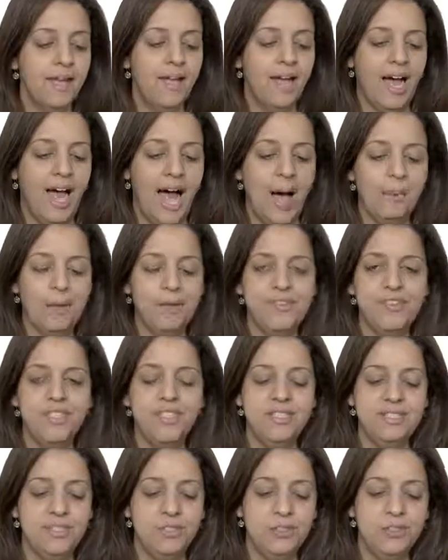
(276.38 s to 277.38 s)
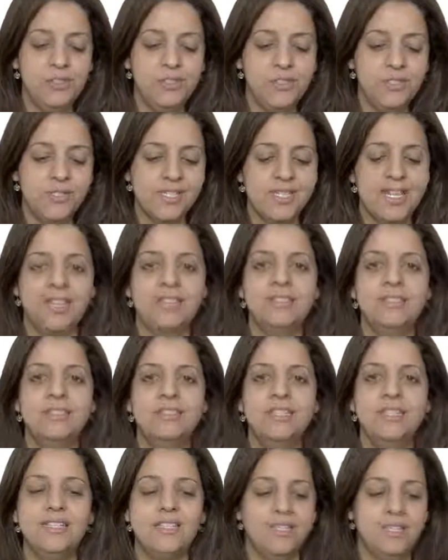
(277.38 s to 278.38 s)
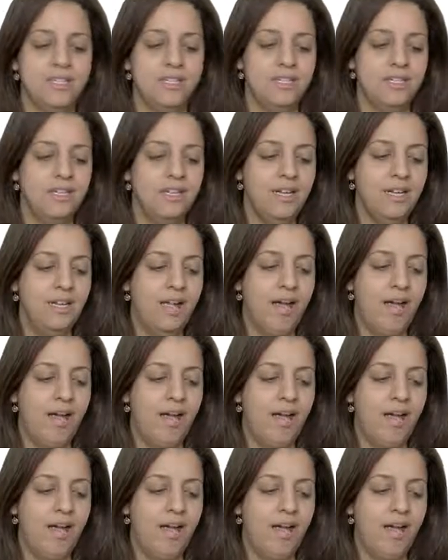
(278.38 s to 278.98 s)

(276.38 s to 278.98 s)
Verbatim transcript: Uh, however, the good news is that this year,